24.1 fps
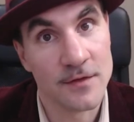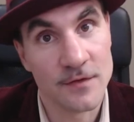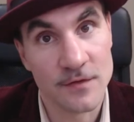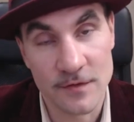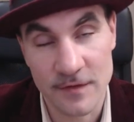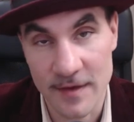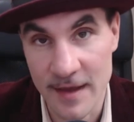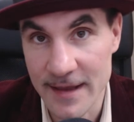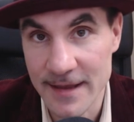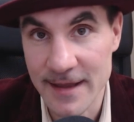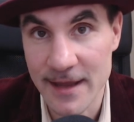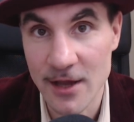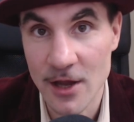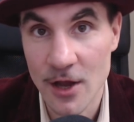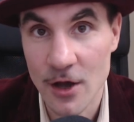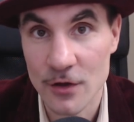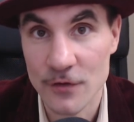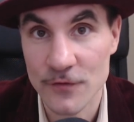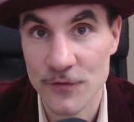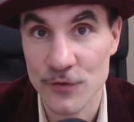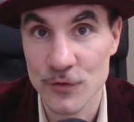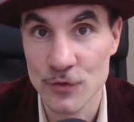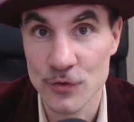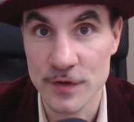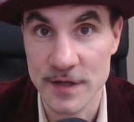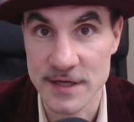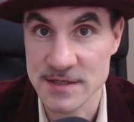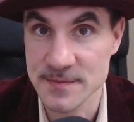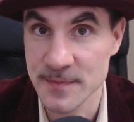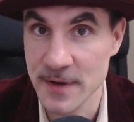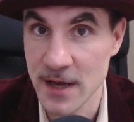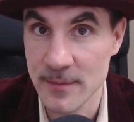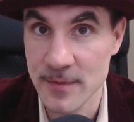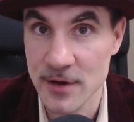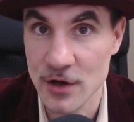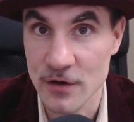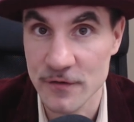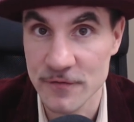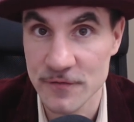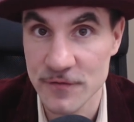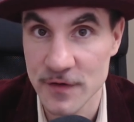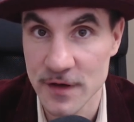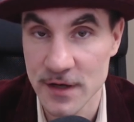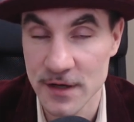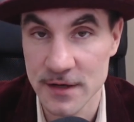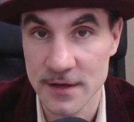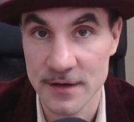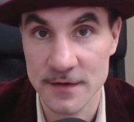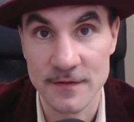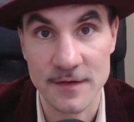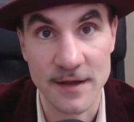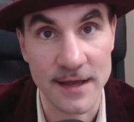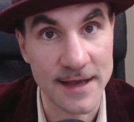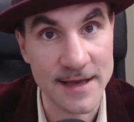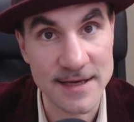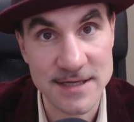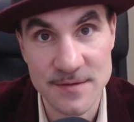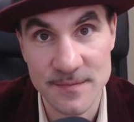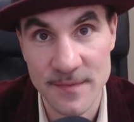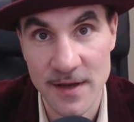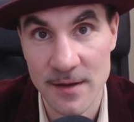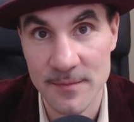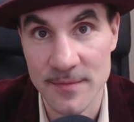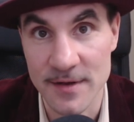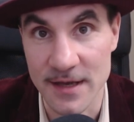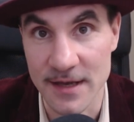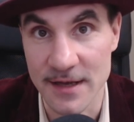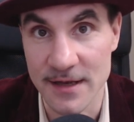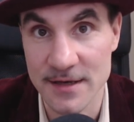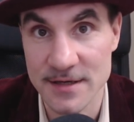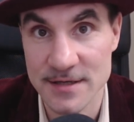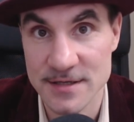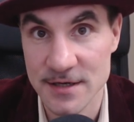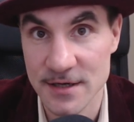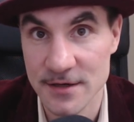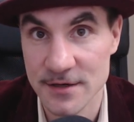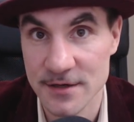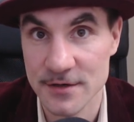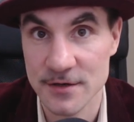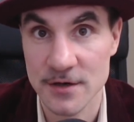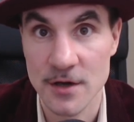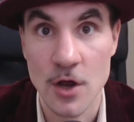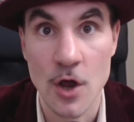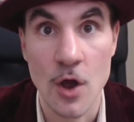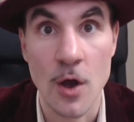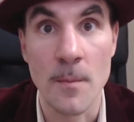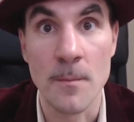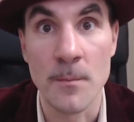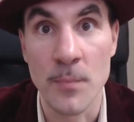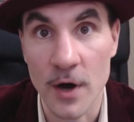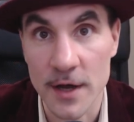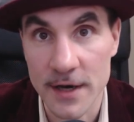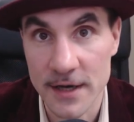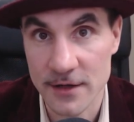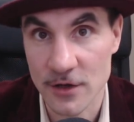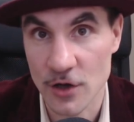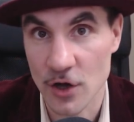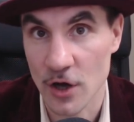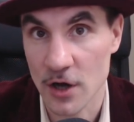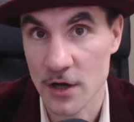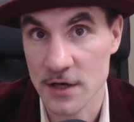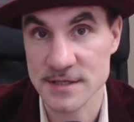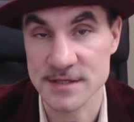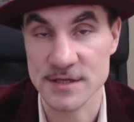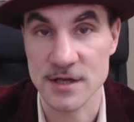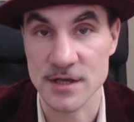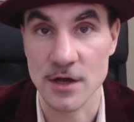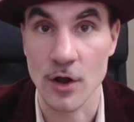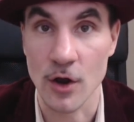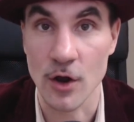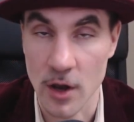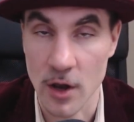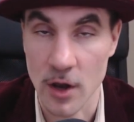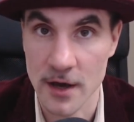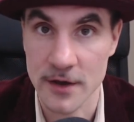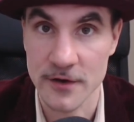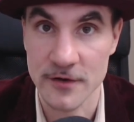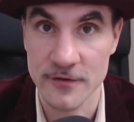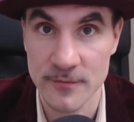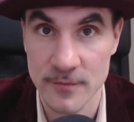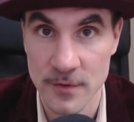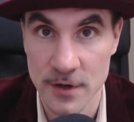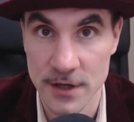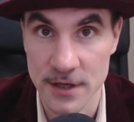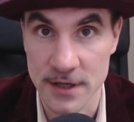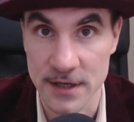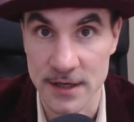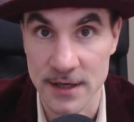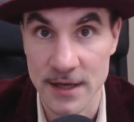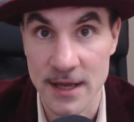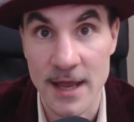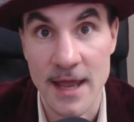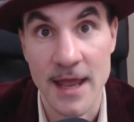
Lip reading: Taking out food is maybe convenient, is maybe easier, but it costs a lot of money.